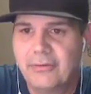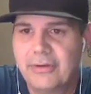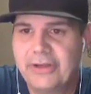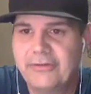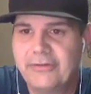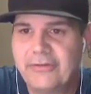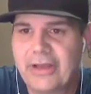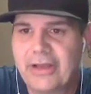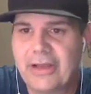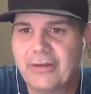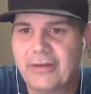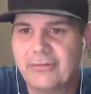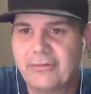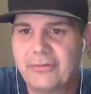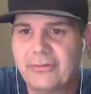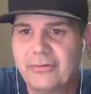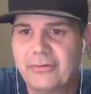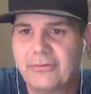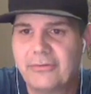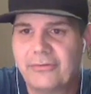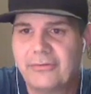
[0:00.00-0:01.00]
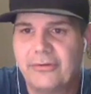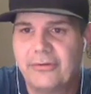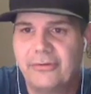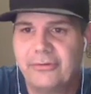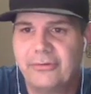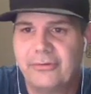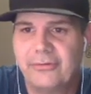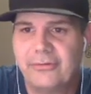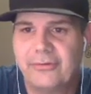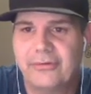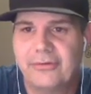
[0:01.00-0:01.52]
Reach out
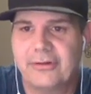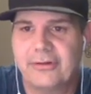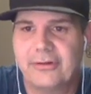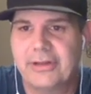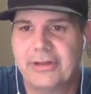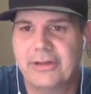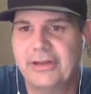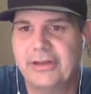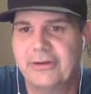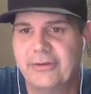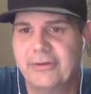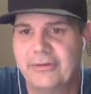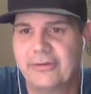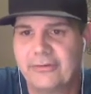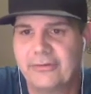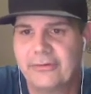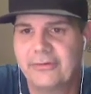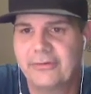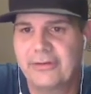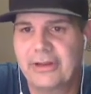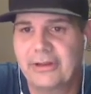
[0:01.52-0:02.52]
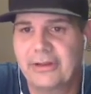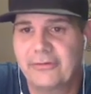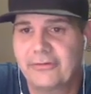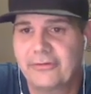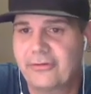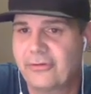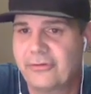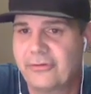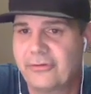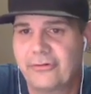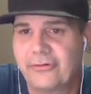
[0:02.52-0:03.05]
to the leaders. That's
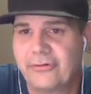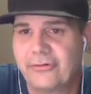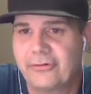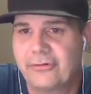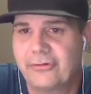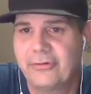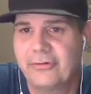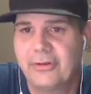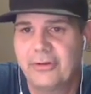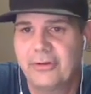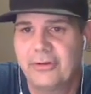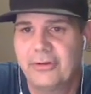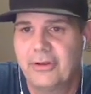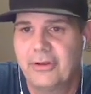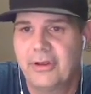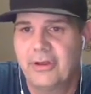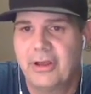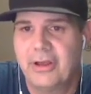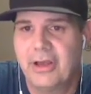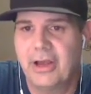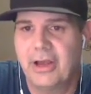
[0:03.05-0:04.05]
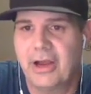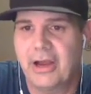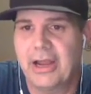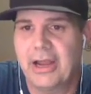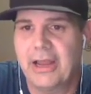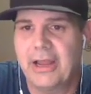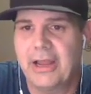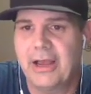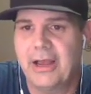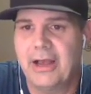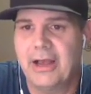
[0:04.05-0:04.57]
so true. All
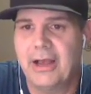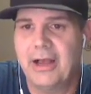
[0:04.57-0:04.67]
right.